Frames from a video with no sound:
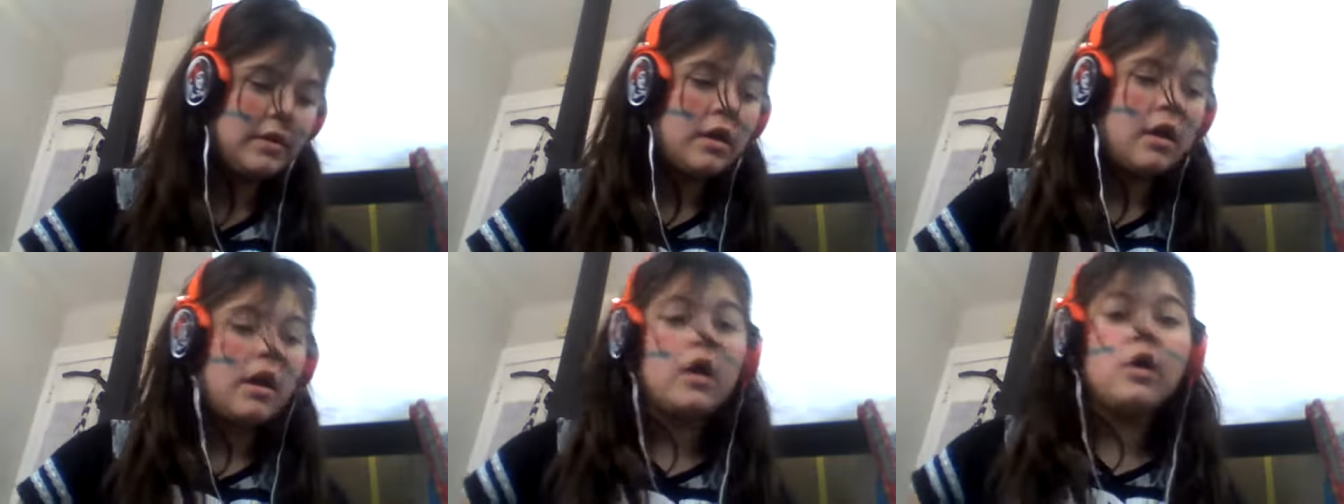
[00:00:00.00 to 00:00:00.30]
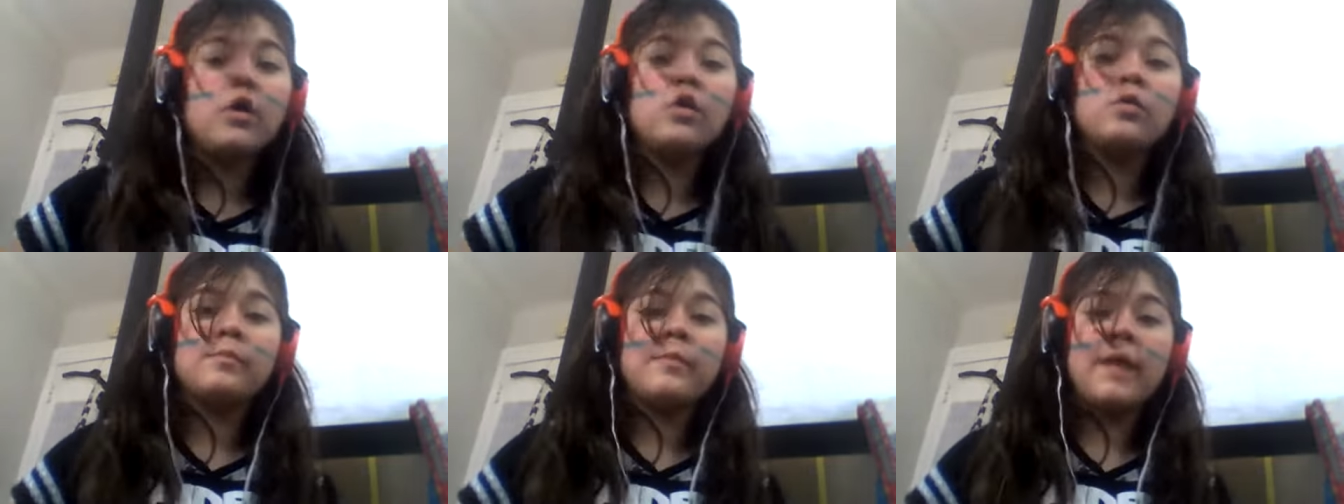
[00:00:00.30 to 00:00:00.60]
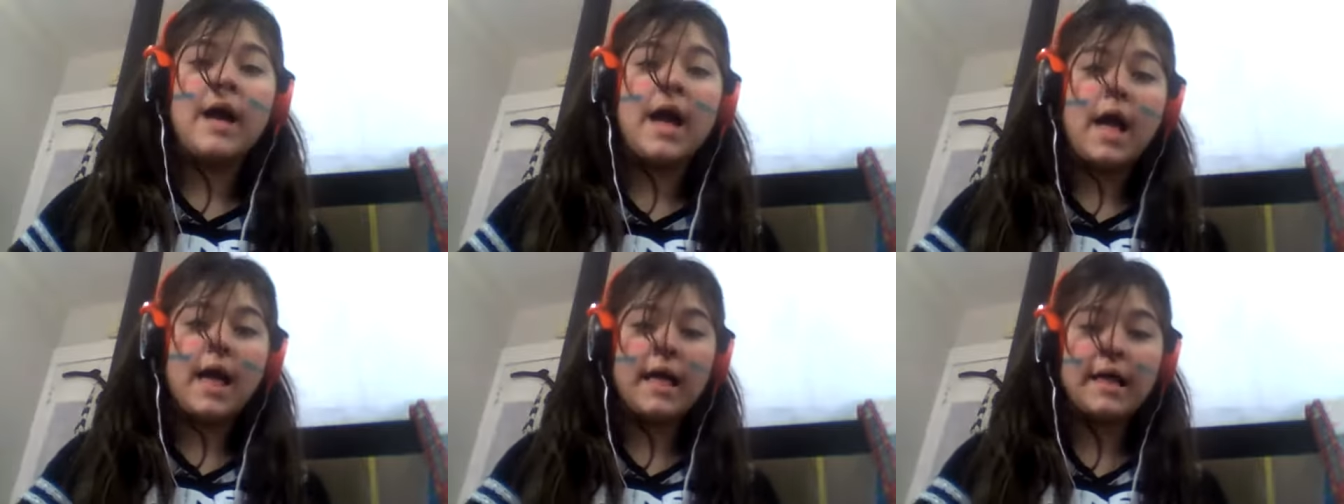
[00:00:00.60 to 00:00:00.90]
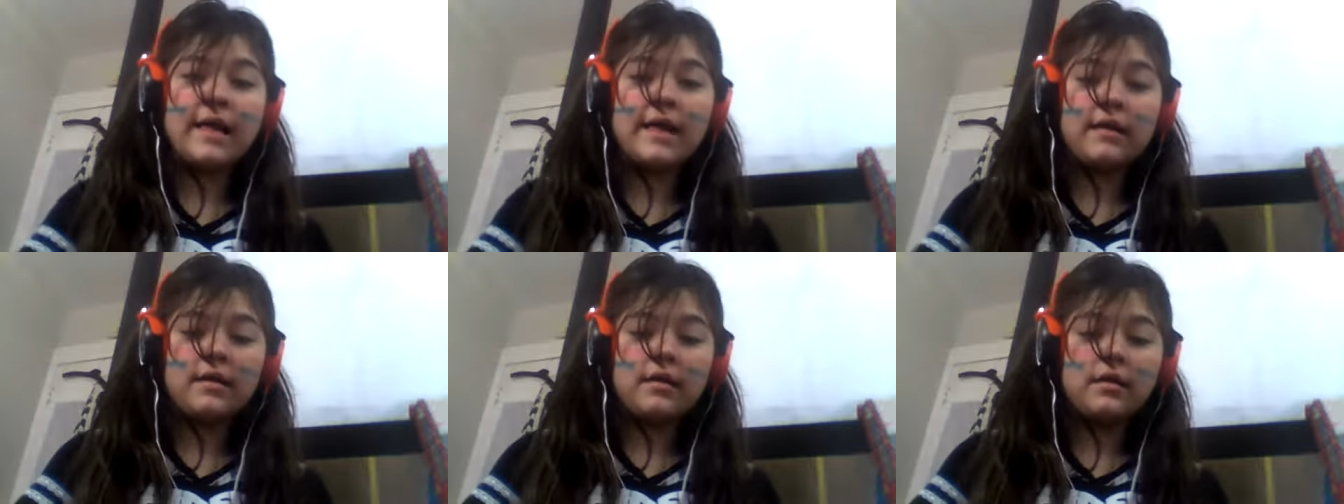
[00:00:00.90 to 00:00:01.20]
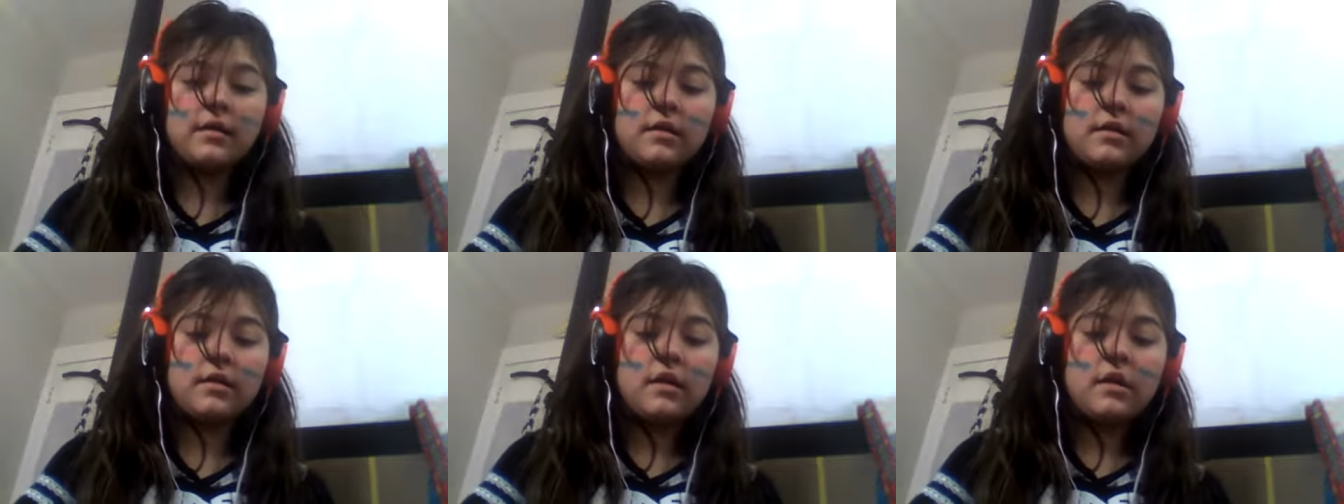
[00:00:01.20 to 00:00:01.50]
Oh my!
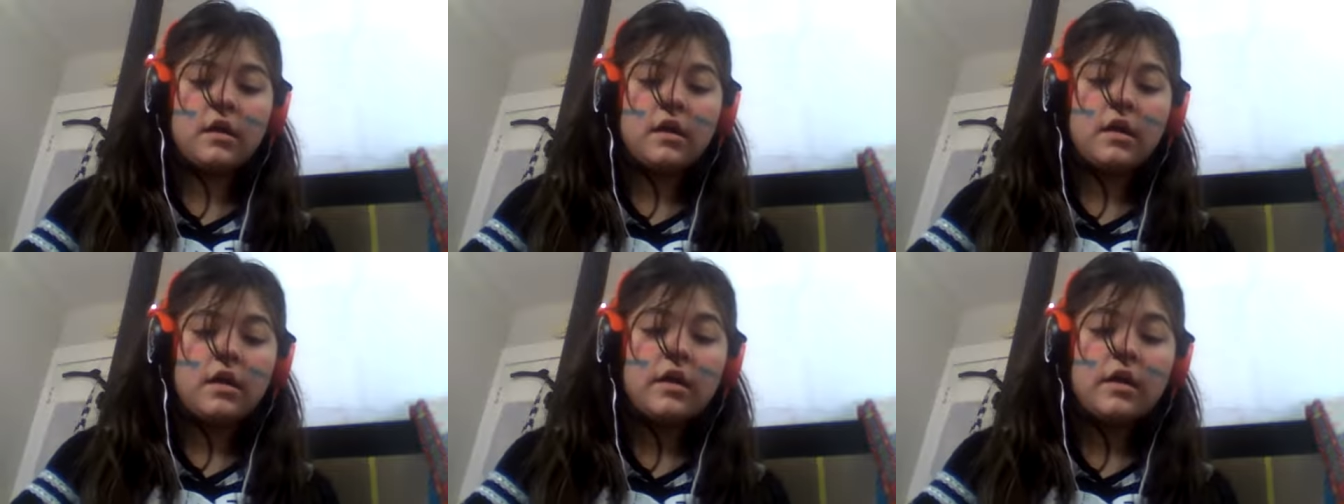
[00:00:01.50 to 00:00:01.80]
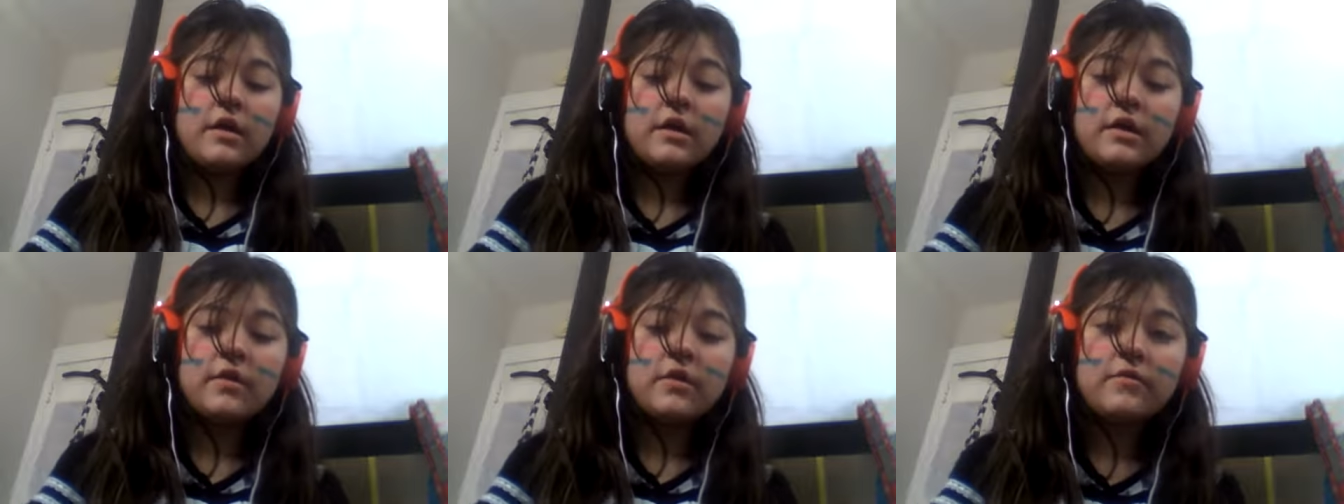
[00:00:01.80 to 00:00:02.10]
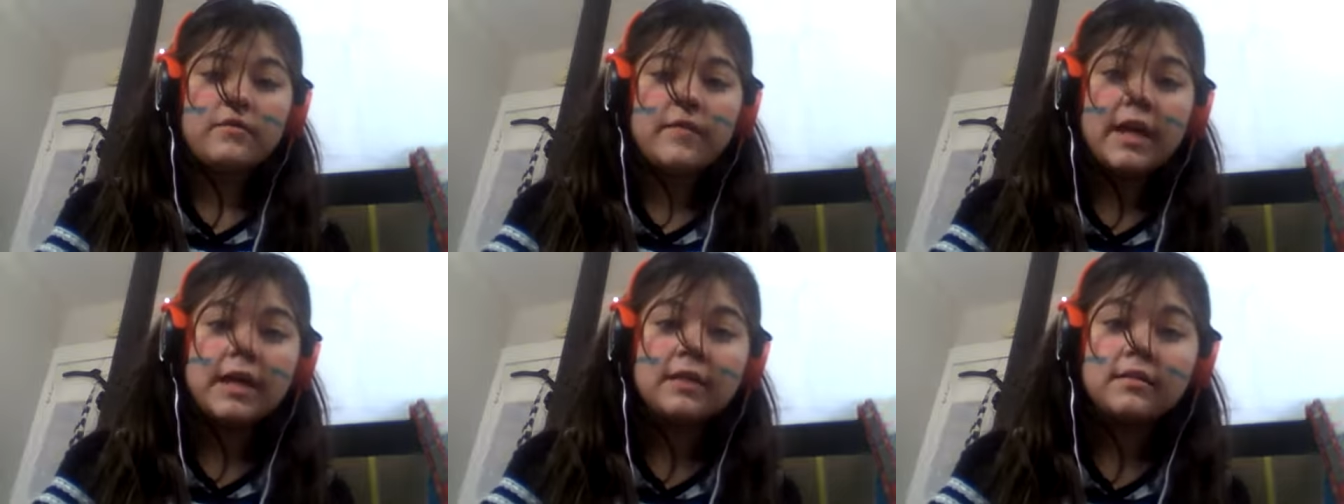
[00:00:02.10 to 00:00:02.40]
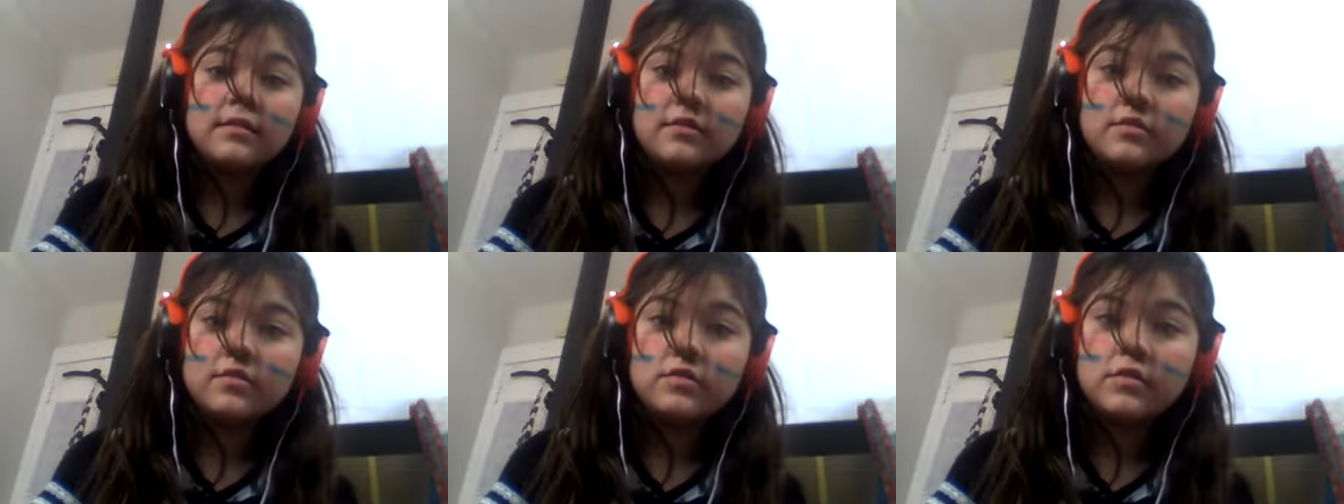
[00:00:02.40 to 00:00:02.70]
Your face is